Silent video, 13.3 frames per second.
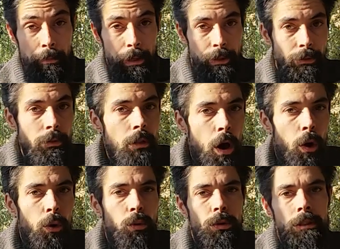But
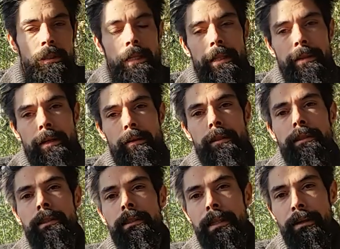know that there
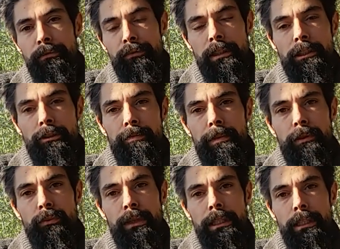is a difference
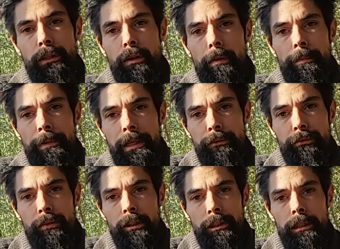between the European
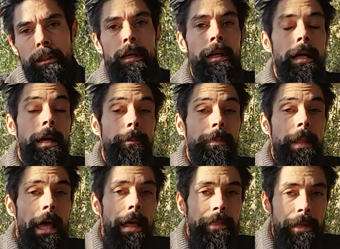version
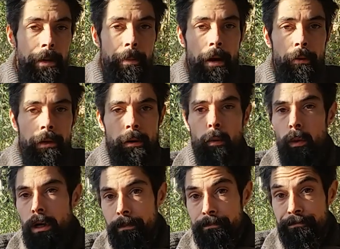and the American
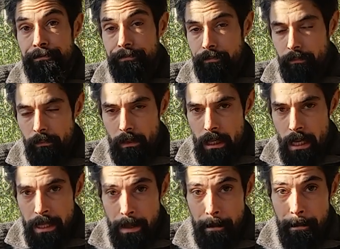one.
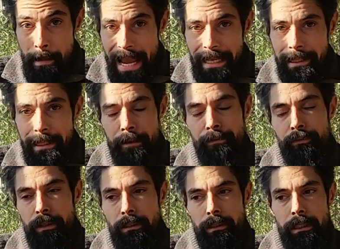The main
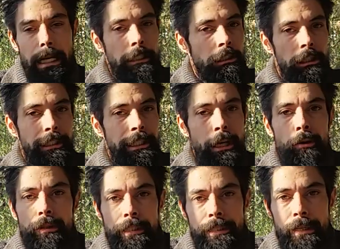difference, and actually the
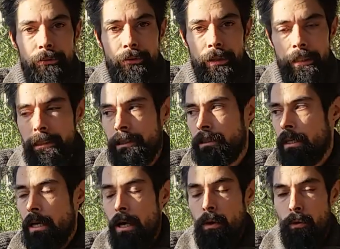only difference,
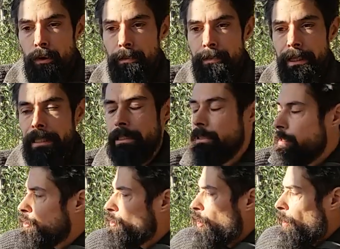would be
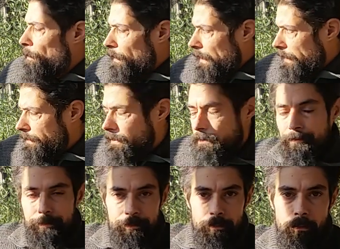the top lid
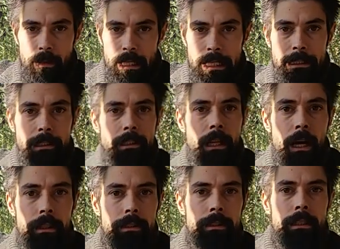is
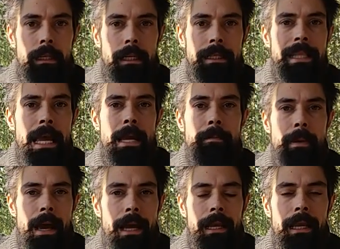not a day
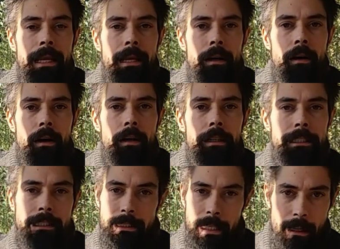pack on
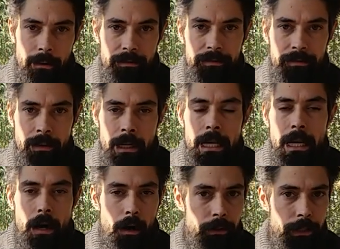itself.
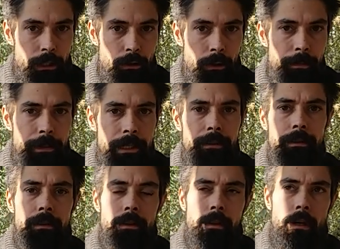On the
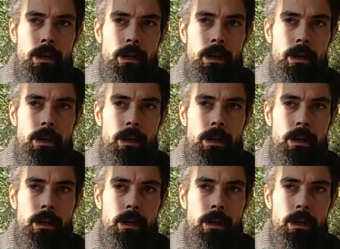European